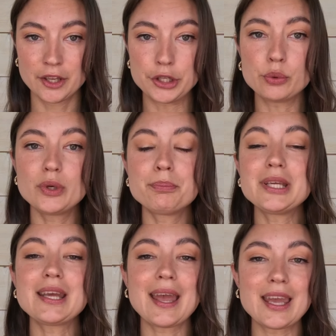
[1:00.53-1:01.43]
You would
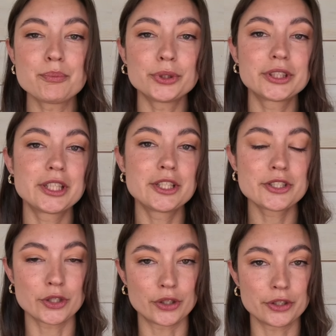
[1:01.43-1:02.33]
be able to
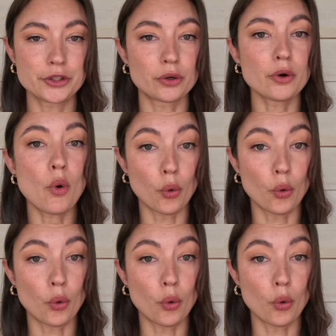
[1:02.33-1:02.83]
discern your